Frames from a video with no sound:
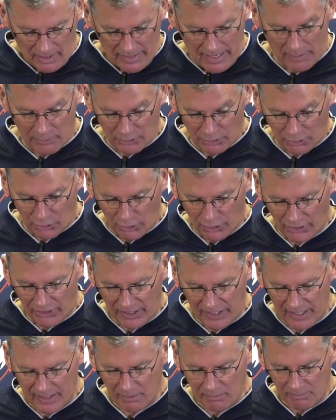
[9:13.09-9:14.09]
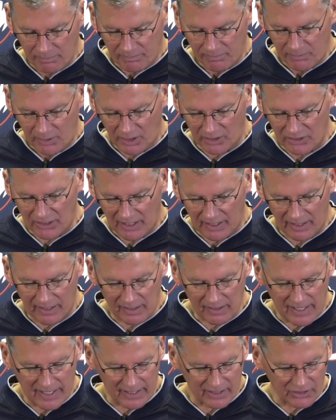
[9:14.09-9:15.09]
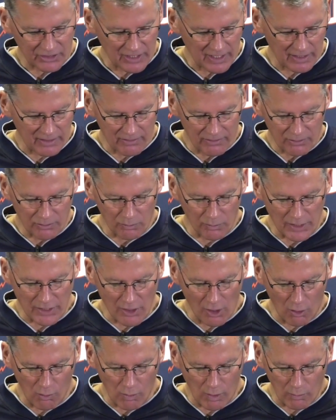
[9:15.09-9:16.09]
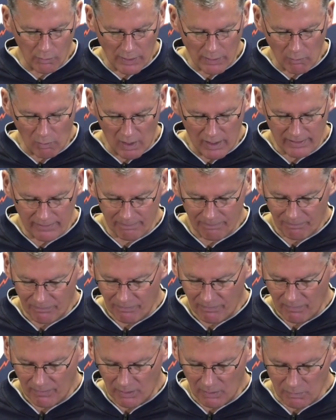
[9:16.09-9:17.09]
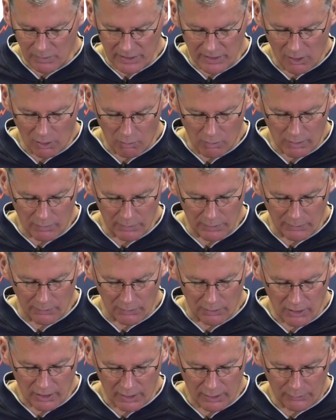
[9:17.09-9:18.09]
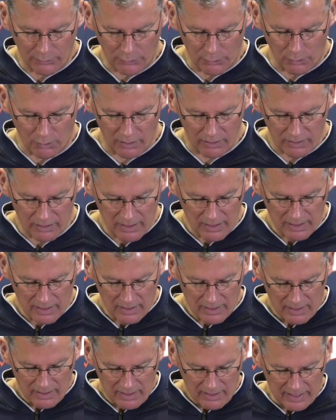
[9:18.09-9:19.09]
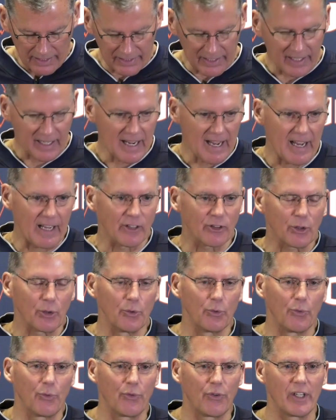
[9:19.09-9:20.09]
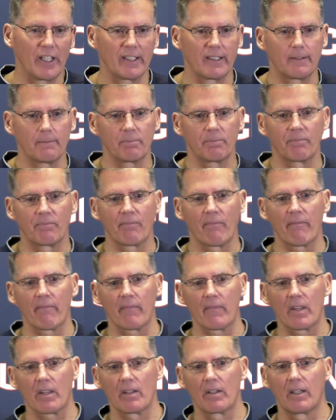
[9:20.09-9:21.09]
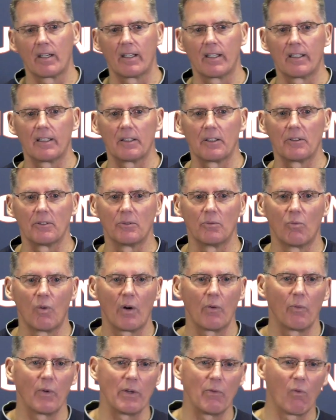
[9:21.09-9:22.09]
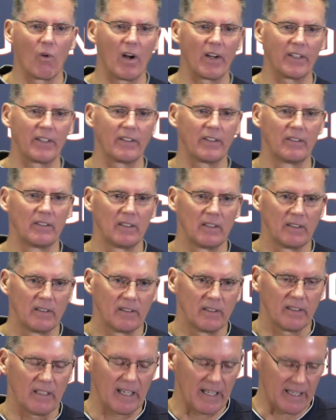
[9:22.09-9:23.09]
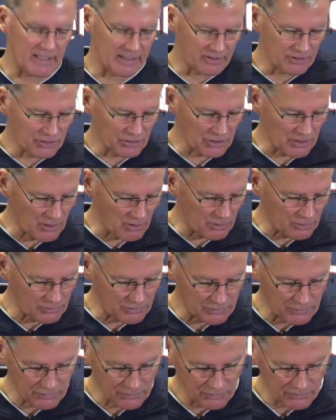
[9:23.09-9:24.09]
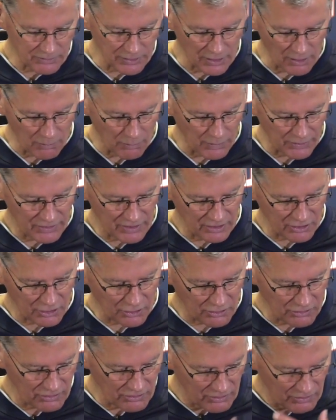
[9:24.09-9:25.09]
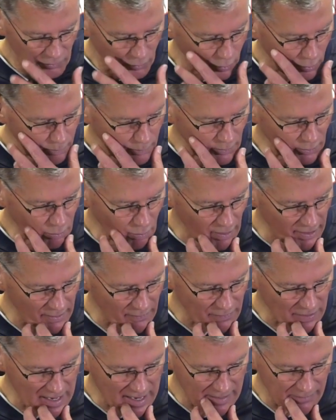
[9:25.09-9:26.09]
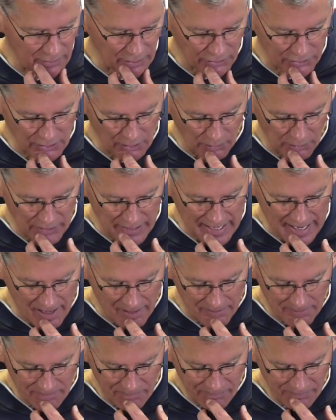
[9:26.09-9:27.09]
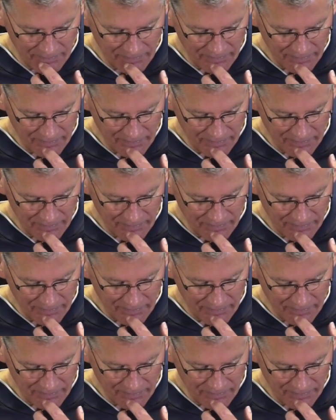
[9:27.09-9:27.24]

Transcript: was a good thing, because I think, like I said, we know what we want, we know what we were looking for, and the guys who fit what we wanted. And so, you know, with this group of 25, there's no doubt